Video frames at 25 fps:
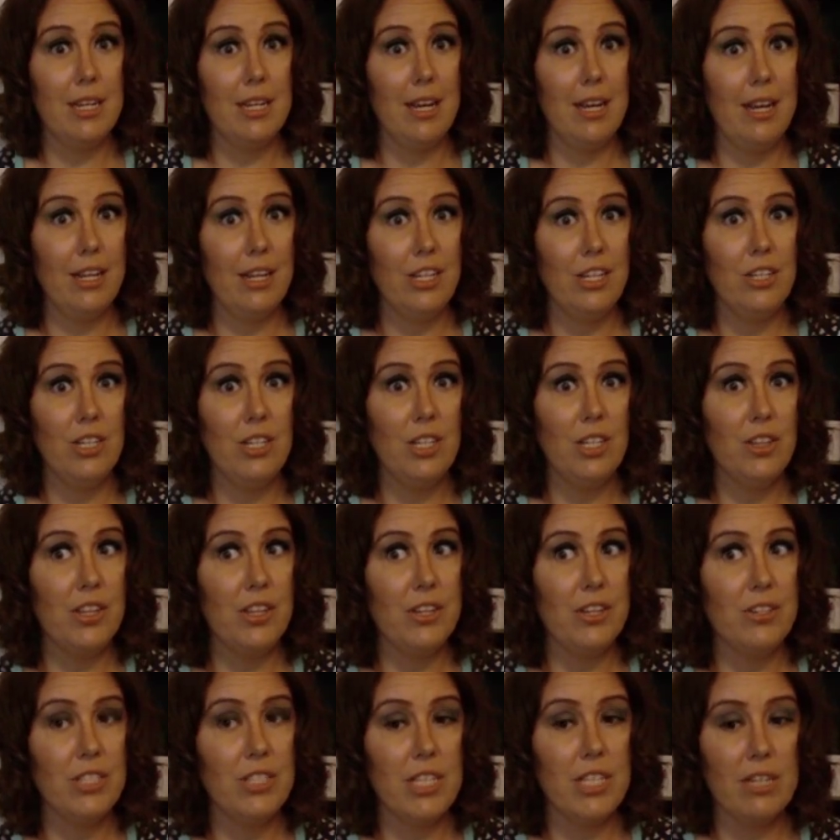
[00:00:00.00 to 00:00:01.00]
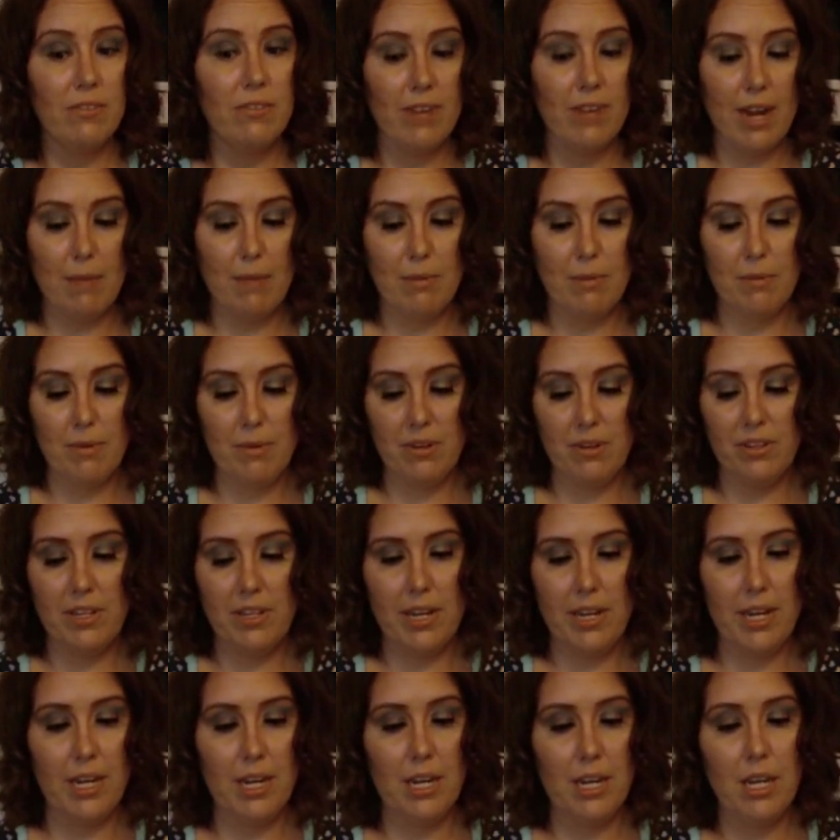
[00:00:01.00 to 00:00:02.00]
Yeah, you need 13 for happy
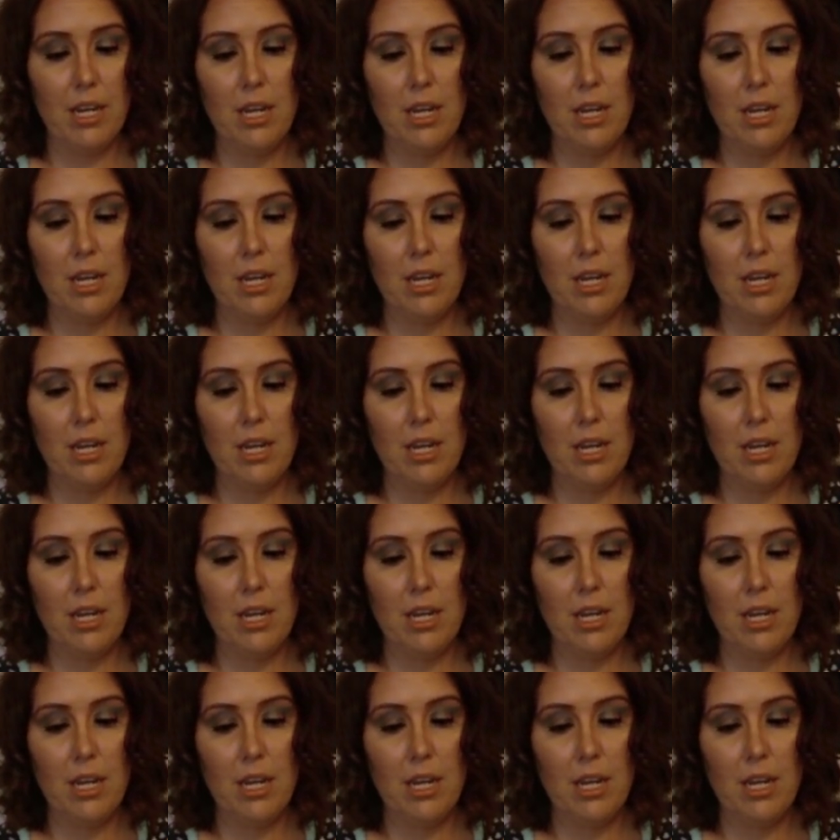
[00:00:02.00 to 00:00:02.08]
birthday.